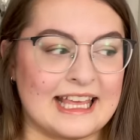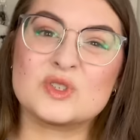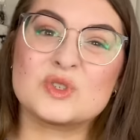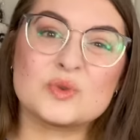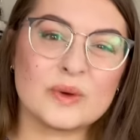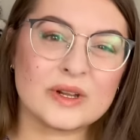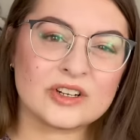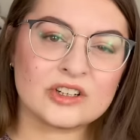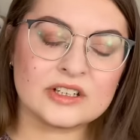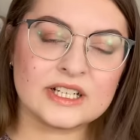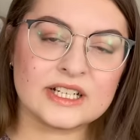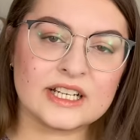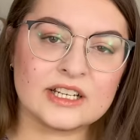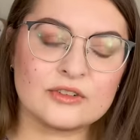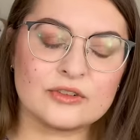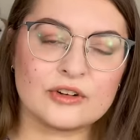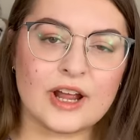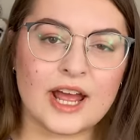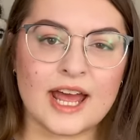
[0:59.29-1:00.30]
Sweater knitting
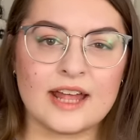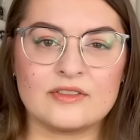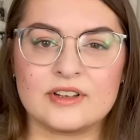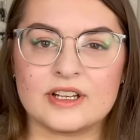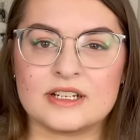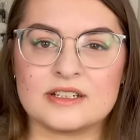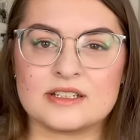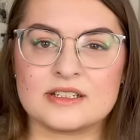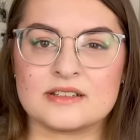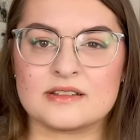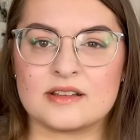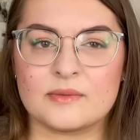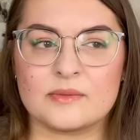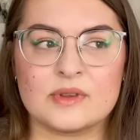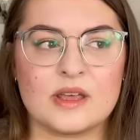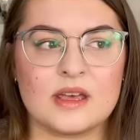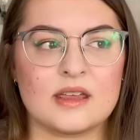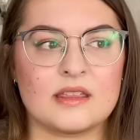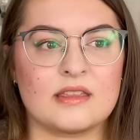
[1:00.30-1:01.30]
for Advent is
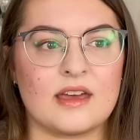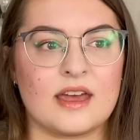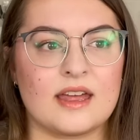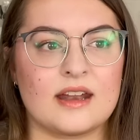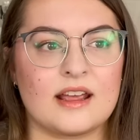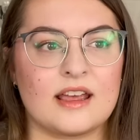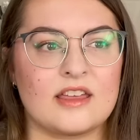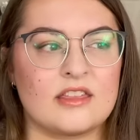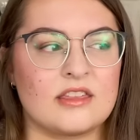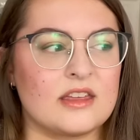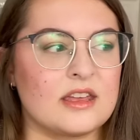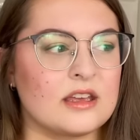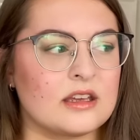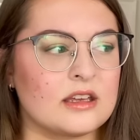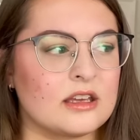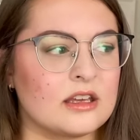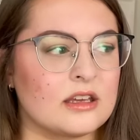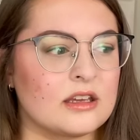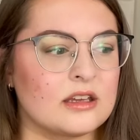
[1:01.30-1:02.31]
something that I
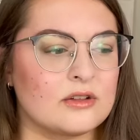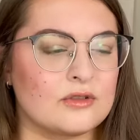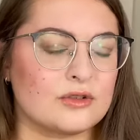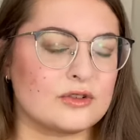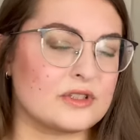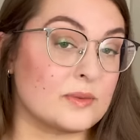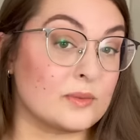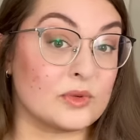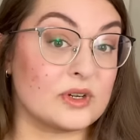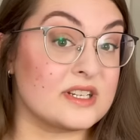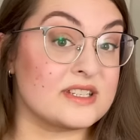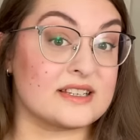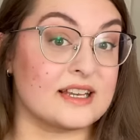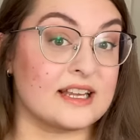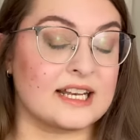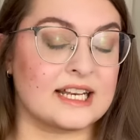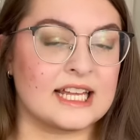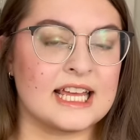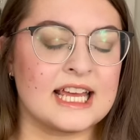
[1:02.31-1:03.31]
think for some
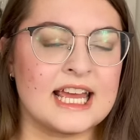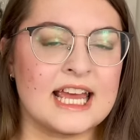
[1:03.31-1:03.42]
reason